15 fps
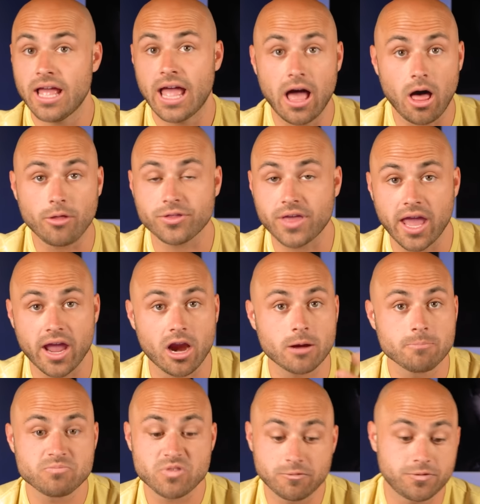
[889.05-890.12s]

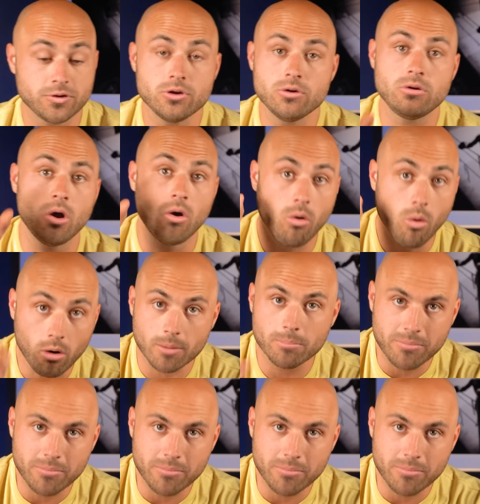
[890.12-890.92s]
healthcare, food, or